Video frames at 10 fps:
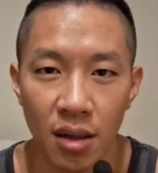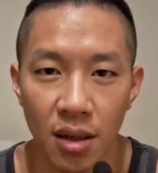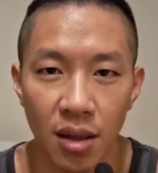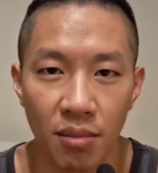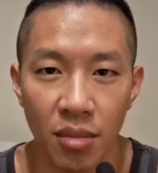
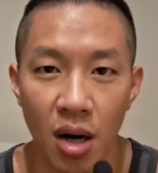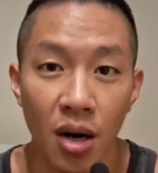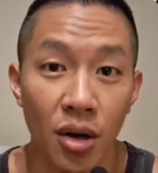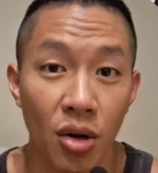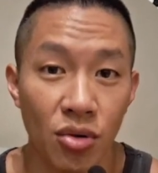
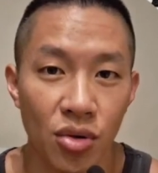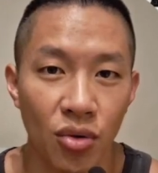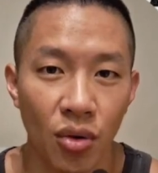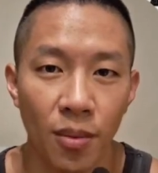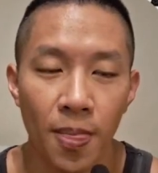cardio
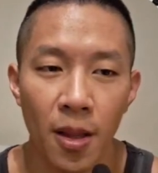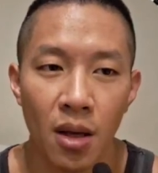tool.